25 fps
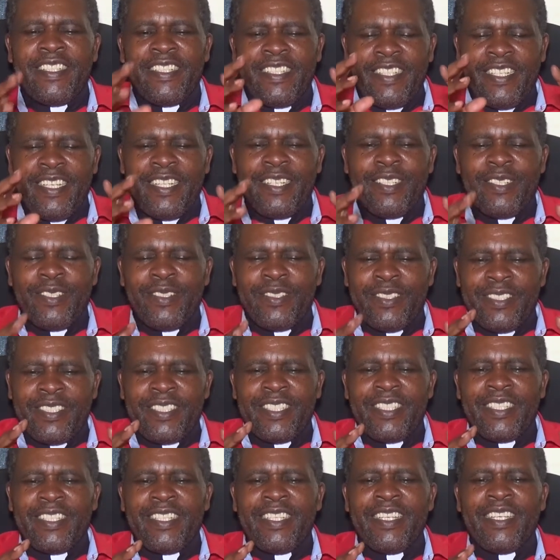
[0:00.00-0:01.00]
the
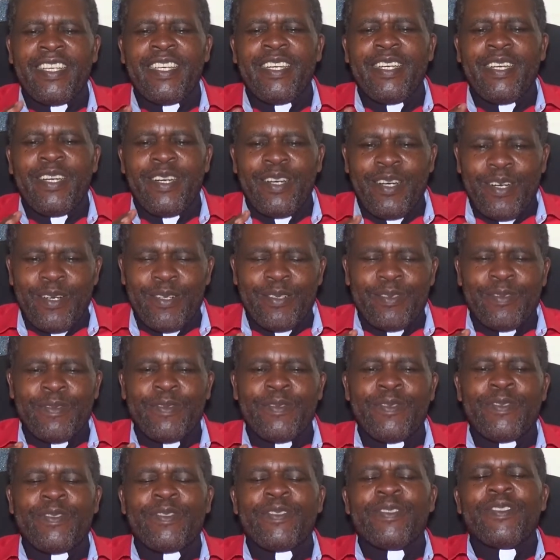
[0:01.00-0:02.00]
anointing
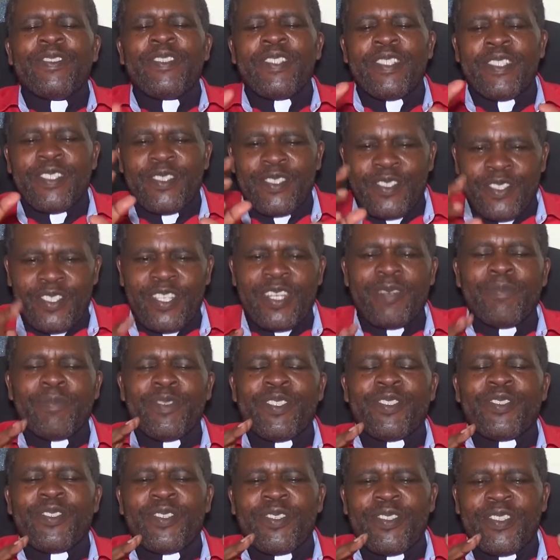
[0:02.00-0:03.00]
of
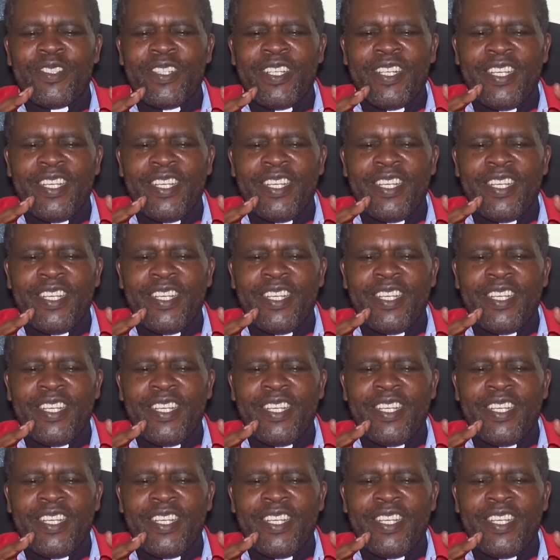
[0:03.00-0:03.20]
Samson